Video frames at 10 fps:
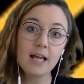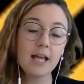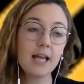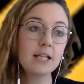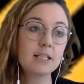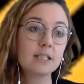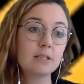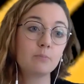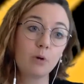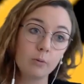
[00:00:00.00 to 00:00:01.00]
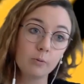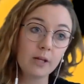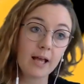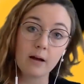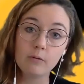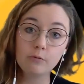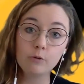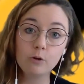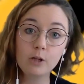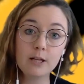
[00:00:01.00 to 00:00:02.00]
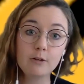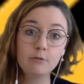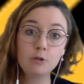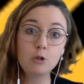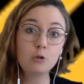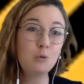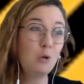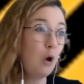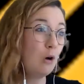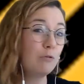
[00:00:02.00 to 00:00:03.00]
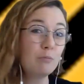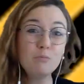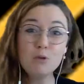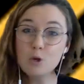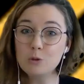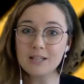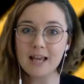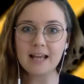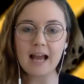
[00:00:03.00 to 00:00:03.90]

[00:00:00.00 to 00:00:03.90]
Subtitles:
it's probably helpful if you love music